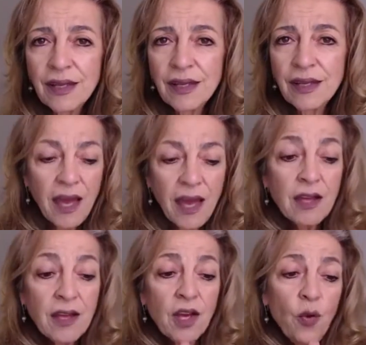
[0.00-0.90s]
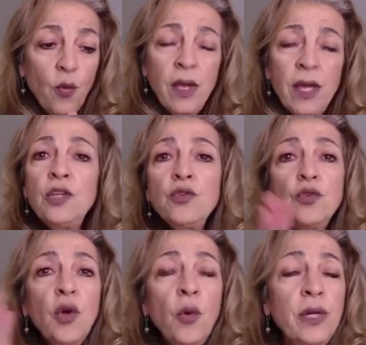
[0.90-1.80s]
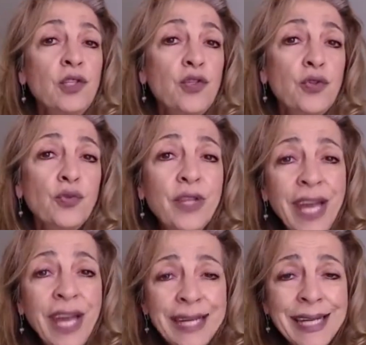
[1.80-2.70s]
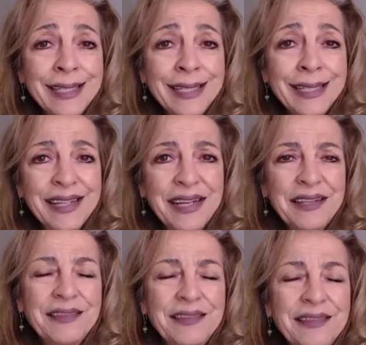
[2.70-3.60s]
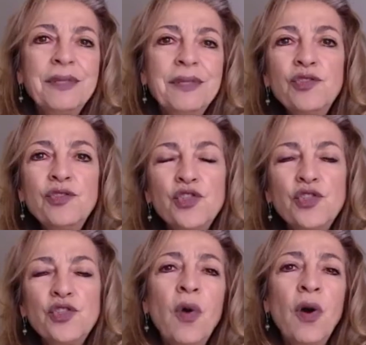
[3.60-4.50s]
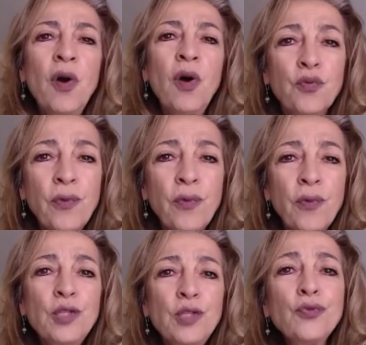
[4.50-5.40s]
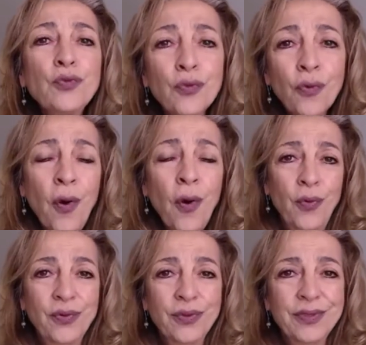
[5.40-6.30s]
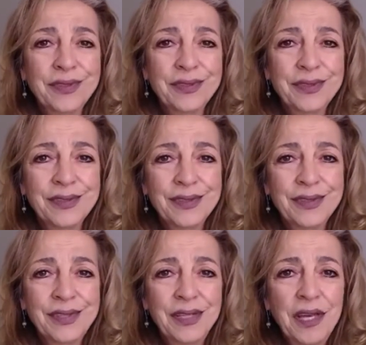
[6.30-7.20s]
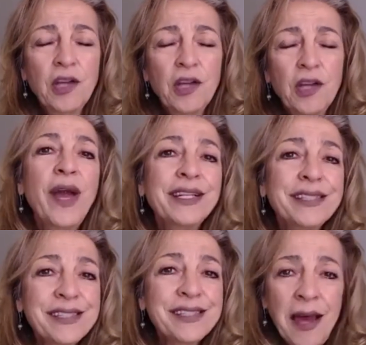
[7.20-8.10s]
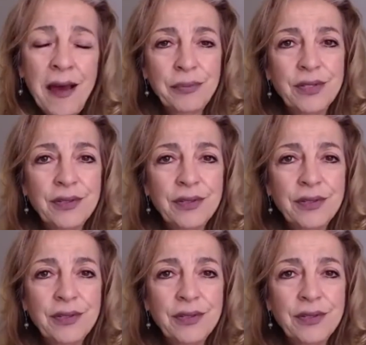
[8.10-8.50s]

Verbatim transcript: And when you go into gain, that means you are ready to grow, to accept,